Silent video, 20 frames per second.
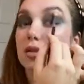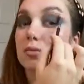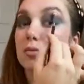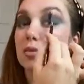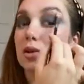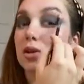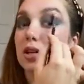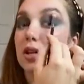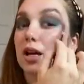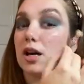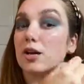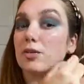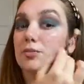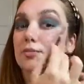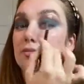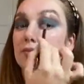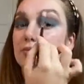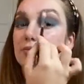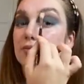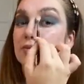But yeah,
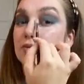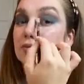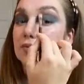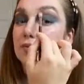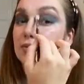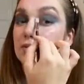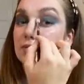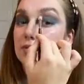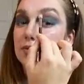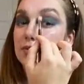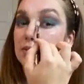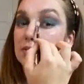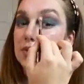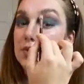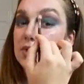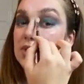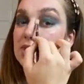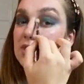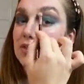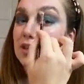
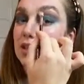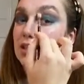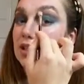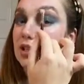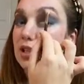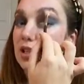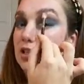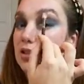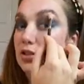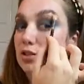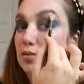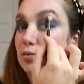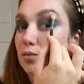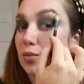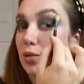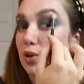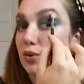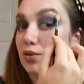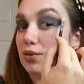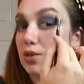so literally just
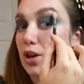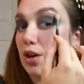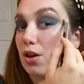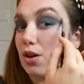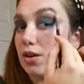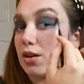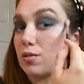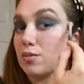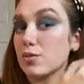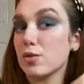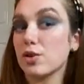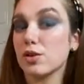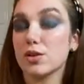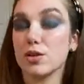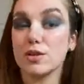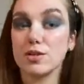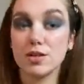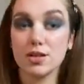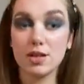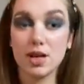buffed all them
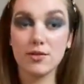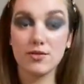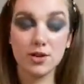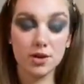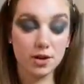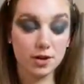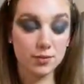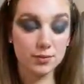colours together,